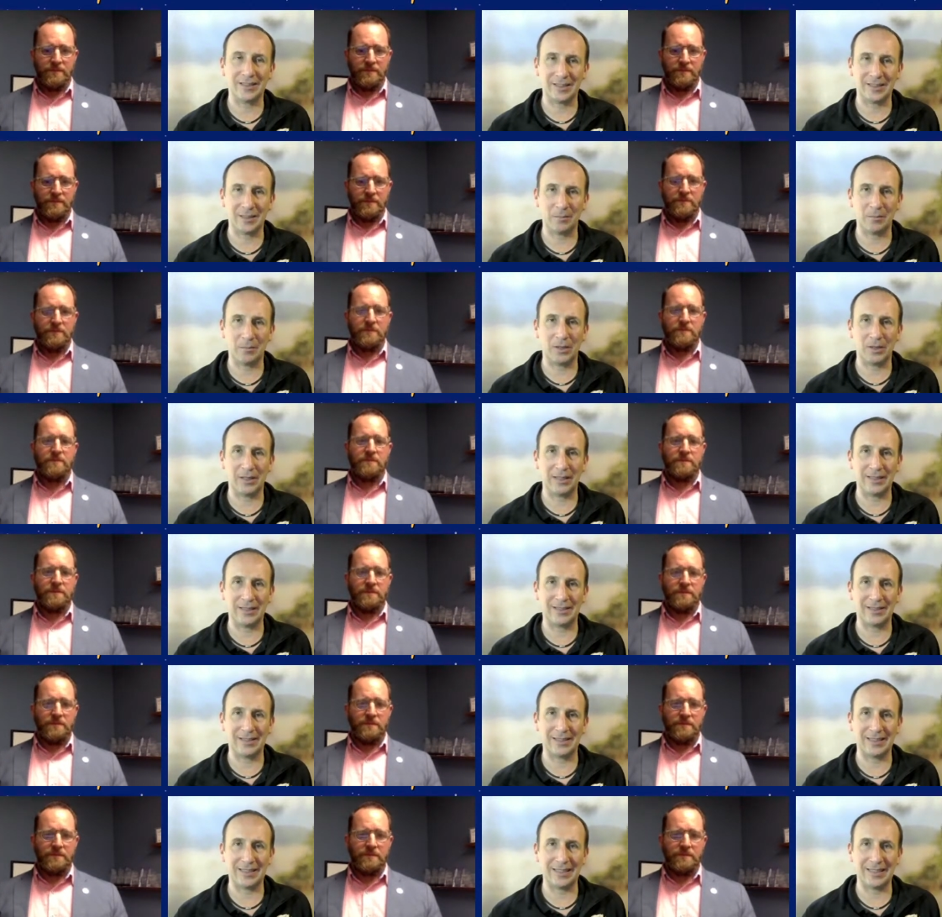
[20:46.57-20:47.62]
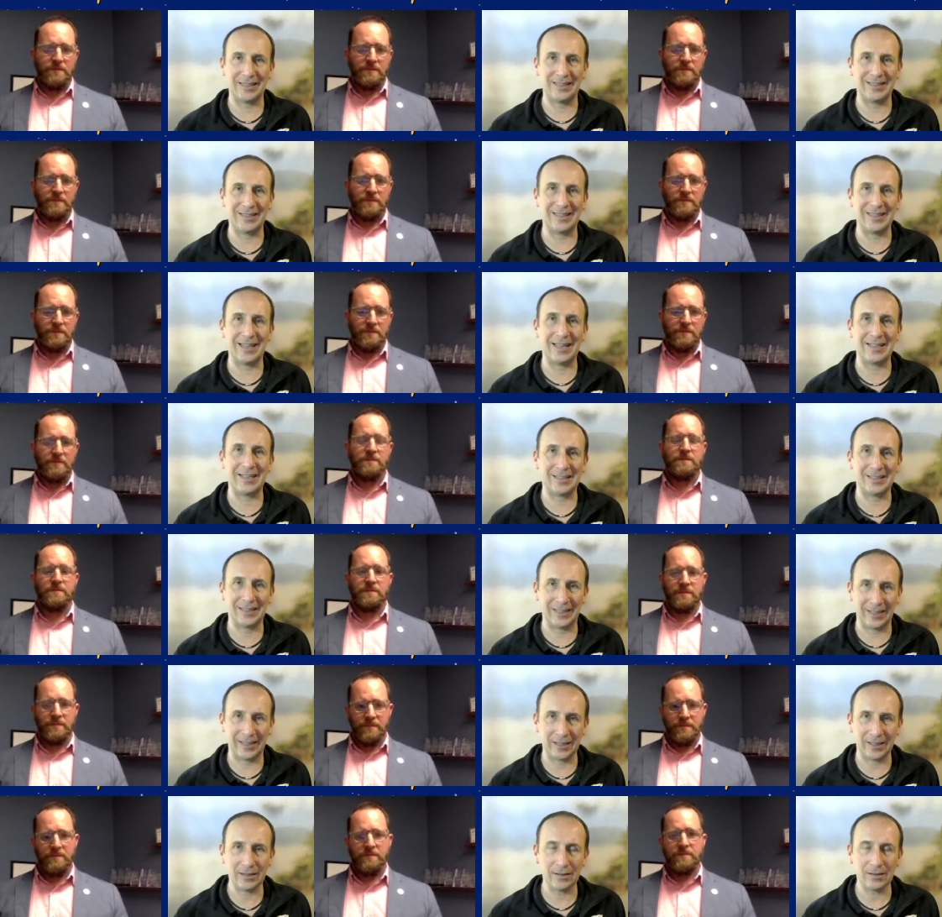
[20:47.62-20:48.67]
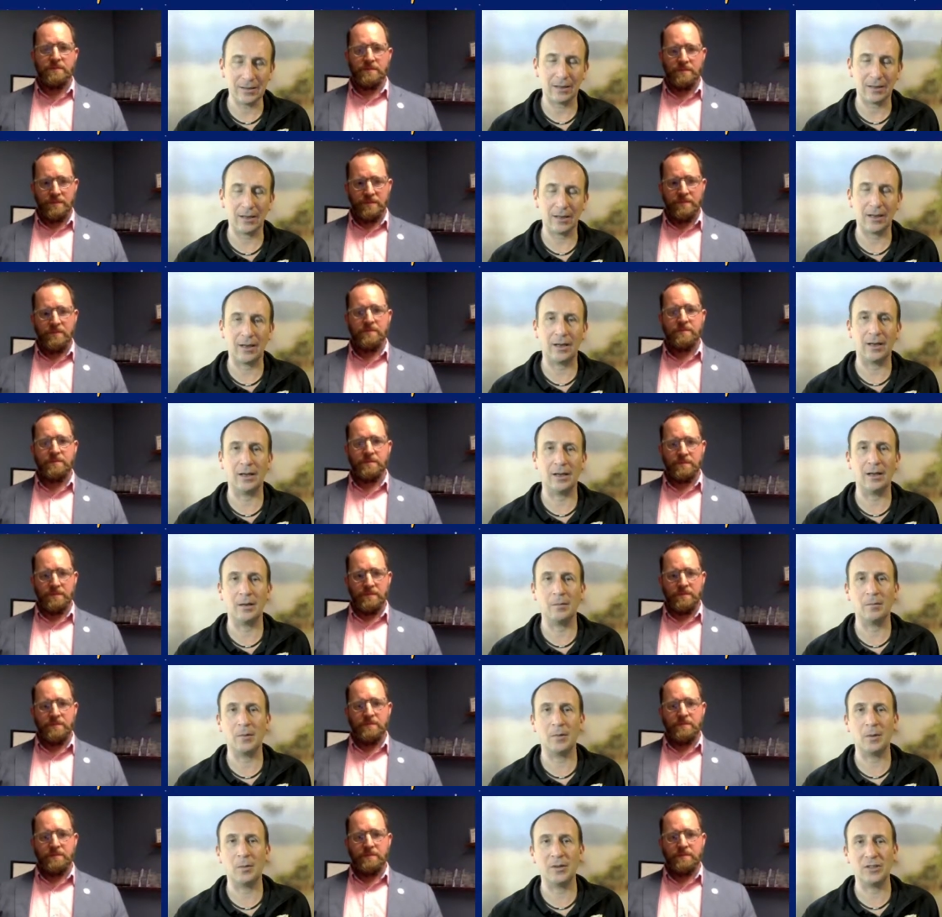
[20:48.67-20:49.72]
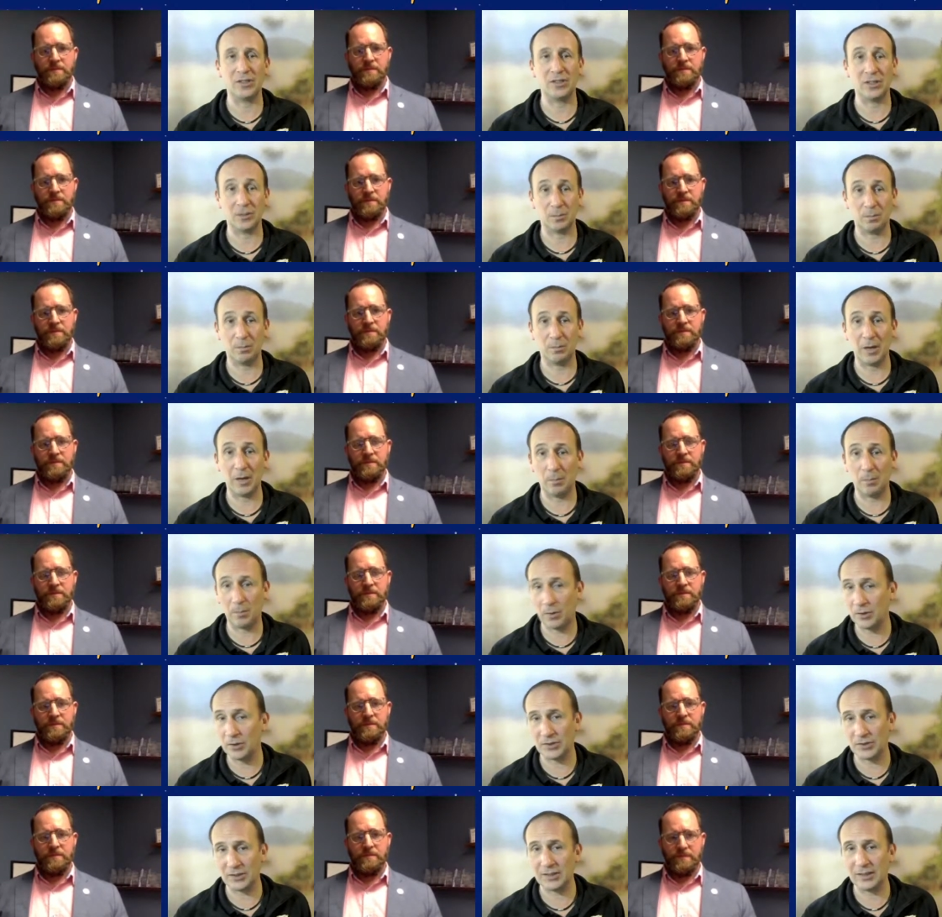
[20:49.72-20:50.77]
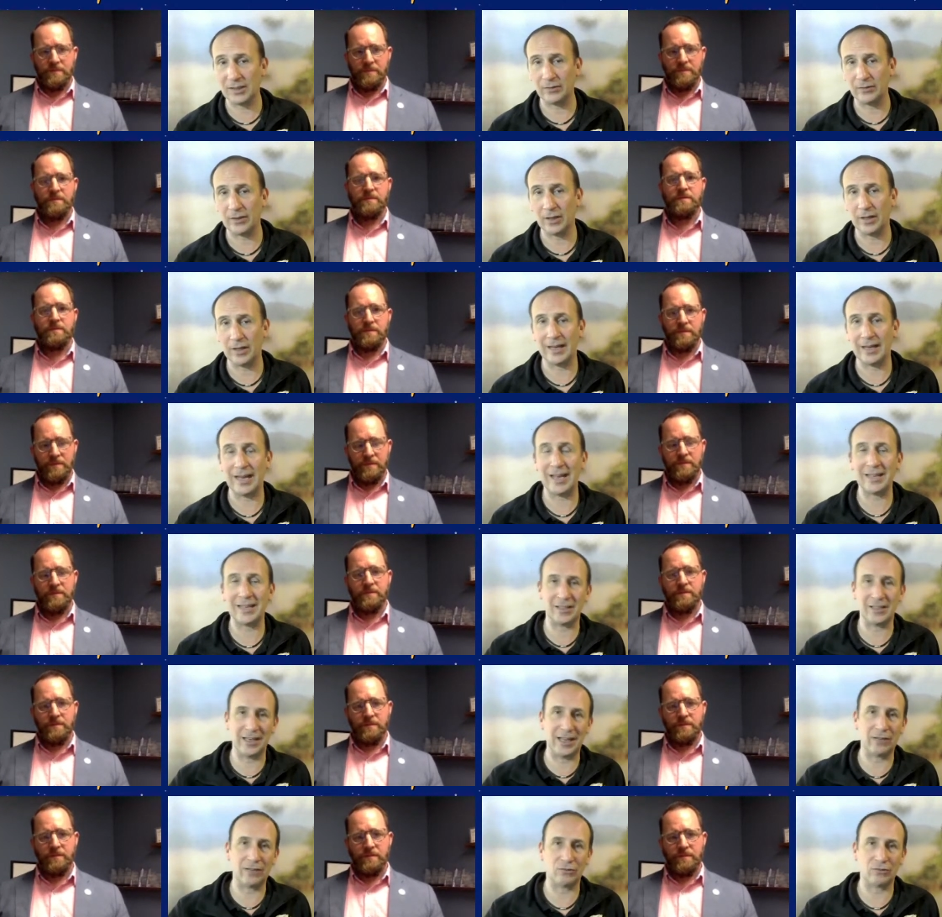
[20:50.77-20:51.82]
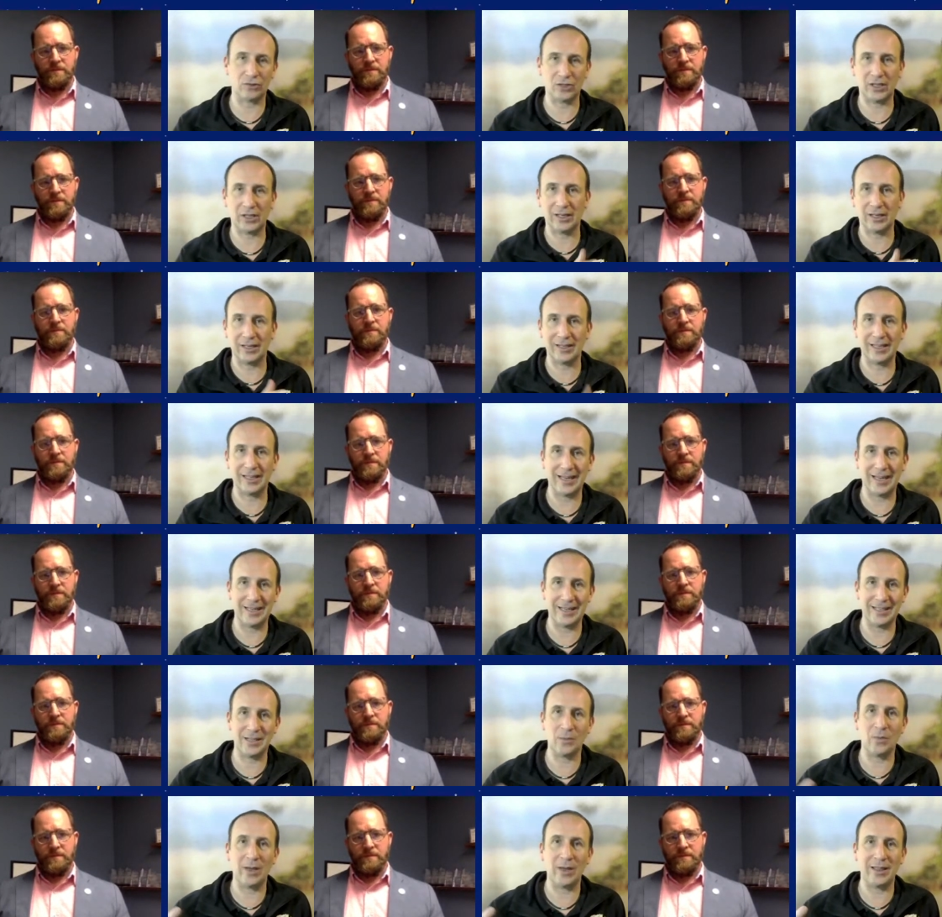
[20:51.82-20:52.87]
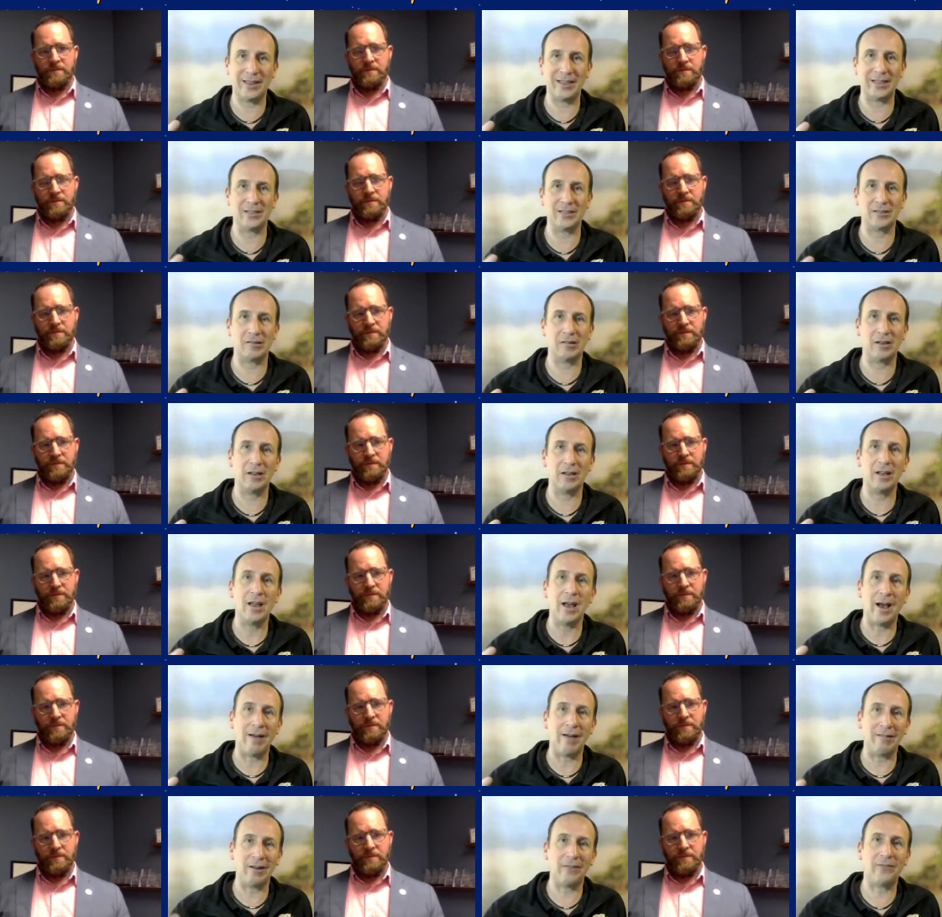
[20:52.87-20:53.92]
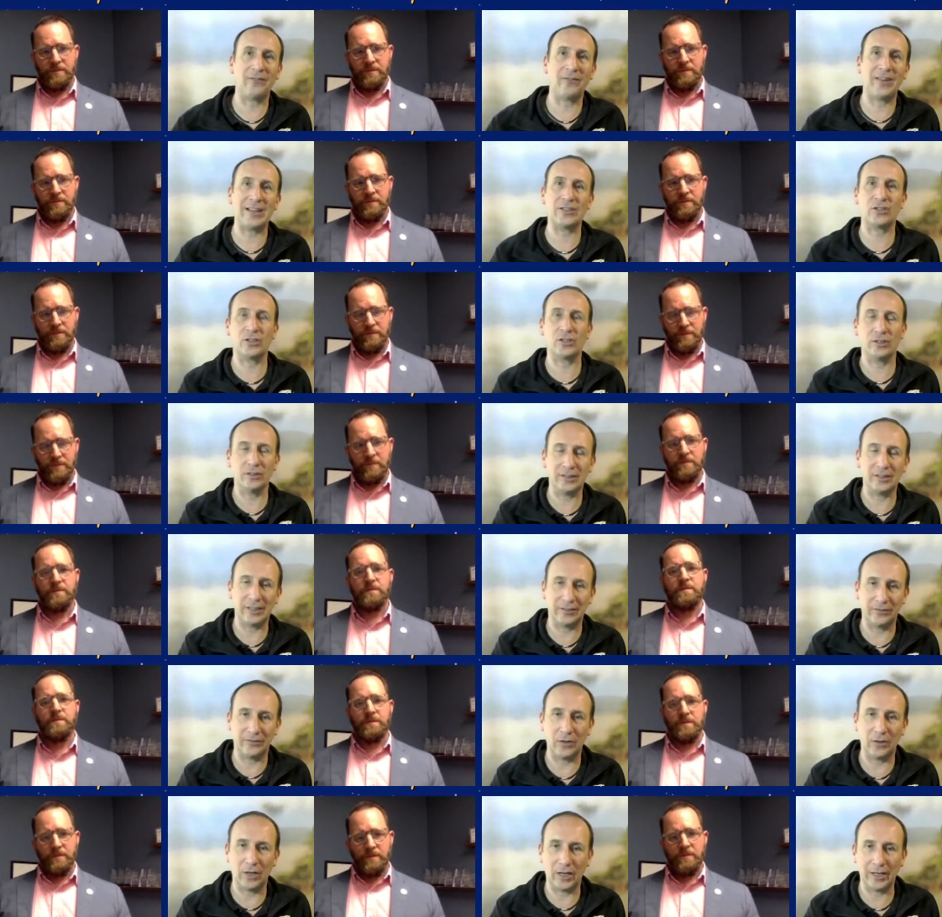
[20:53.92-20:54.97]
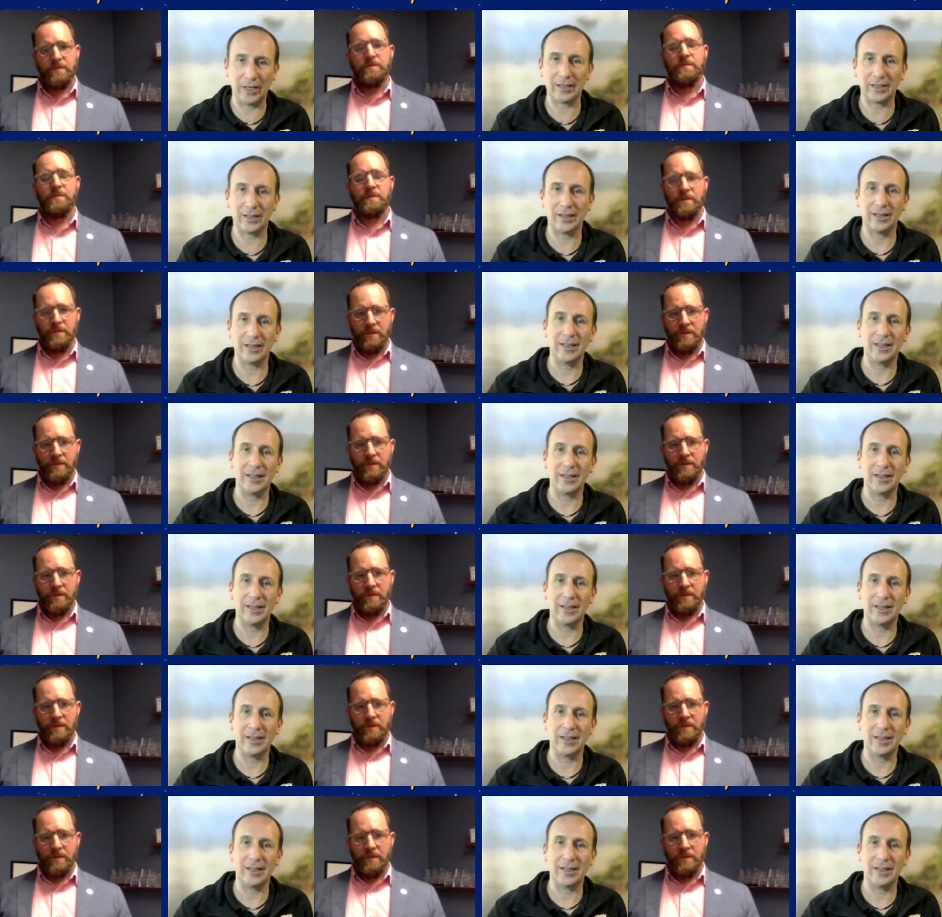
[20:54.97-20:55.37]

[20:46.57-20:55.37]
Speaker 1: symbol is is lessening, um, which is a positive, you know, and that has a natural cycle. I think anything where things are a, are a fashion, if you like,